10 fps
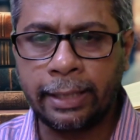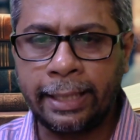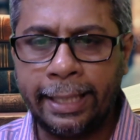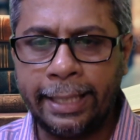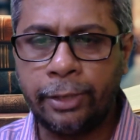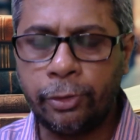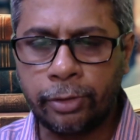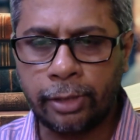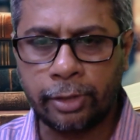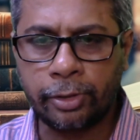key to
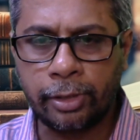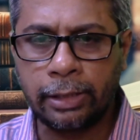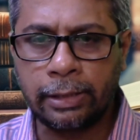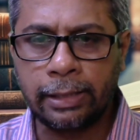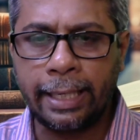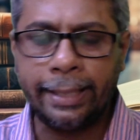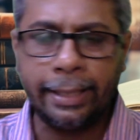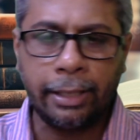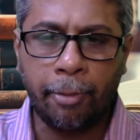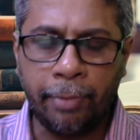success any
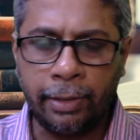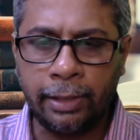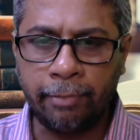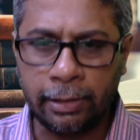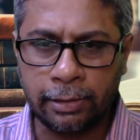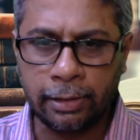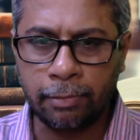competitive exam,